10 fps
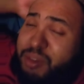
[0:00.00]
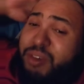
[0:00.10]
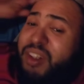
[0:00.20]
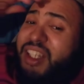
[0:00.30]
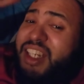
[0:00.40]

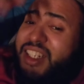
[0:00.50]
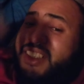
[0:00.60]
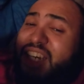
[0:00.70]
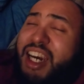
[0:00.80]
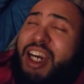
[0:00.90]
really getting
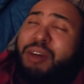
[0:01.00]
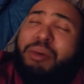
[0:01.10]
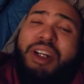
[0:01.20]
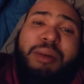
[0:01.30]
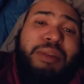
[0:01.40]
tired
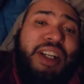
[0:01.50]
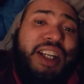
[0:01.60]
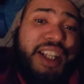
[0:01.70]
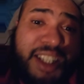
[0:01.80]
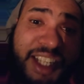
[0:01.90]
when I'm,
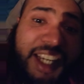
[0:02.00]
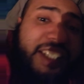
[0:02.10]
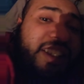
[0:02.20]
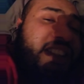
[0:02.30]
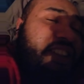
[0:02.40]

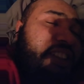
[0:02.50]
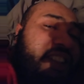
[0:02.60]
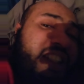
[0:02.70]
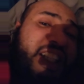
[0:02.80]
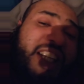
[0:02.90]
like,
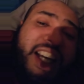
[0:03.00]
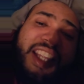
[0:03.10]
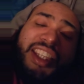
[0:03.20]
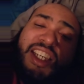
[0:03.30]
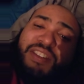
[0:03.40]

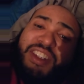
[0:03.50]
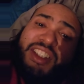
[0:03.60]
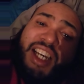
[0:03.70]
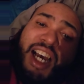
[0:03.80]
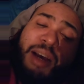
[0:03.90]
cannot think of a
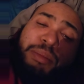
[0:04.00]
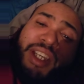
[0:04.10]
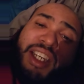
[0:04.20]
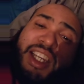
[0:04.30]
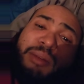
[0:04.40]

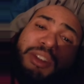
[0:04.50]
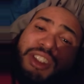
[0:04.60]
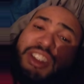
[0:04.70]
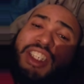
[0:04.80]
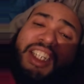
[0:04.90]
topic and I'm
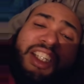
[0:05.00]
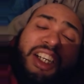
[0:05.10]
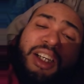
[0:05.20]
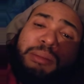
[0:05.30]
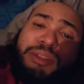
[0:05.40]
just saying
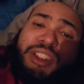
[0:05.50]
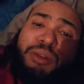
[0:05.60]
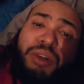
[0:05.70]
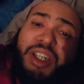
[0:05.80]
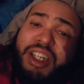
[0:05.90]
ums
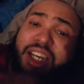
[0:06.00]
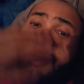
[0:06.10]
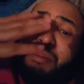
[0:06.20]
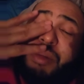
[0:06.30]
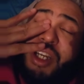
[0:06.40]
and
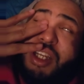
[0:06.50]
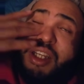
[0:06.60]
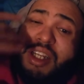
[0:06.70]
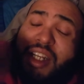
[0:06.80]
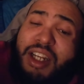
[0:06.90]
whatnot, but
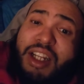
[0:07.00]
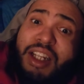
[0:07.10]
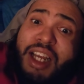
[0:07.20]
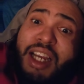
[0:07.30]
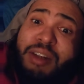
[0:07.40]

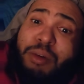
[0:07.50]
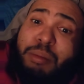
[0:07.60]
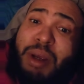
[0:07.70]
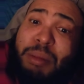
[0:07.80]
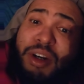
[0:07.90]
I
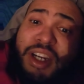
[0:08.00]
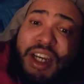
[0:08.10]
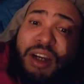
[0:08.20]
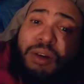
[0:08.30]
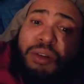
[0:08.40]
remember
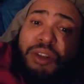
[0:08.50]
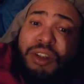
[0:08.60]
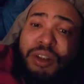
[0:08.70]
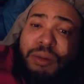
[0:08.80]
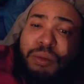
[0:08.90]
now
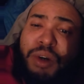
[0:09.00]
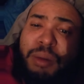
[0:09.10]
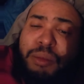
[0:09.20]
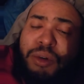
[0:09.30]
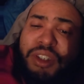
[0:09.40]
what
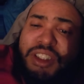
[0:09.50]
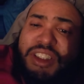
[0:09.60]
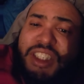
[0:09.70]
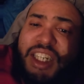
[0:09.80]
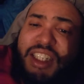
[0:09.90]
I'm going to
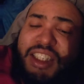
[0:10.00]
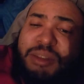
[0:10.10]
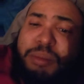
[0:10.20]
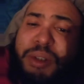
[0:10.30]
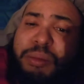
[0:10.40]
say
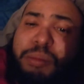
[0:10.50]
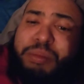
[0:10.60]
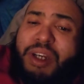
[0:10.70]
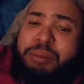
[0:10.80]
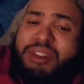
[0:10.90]
this will
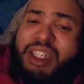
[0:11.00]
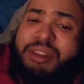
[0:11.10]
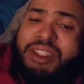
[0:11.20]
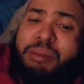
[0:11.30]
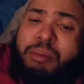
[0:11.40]

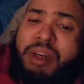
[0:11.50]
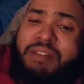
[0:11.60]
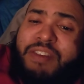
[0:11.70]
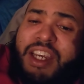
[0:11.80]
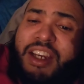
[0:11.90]
upset some of my
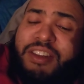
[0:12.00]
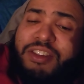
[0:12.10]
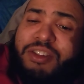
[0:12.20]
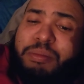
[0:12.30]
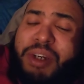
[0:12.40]

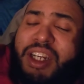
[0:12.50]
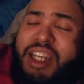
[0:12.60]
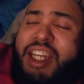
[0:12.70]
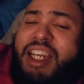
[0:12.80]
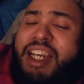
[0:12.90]
fans, but
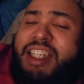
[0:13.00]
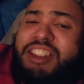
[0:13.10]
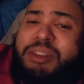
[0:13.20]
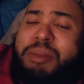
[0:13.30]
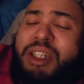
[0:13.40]
it
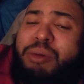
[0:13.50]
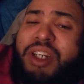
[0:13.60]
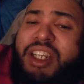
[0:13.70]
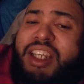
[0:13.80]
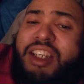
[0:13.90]
has to be
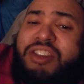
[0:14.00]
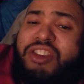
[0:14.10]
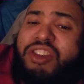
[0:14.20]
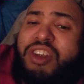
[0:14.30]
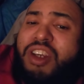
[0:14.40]
what it is,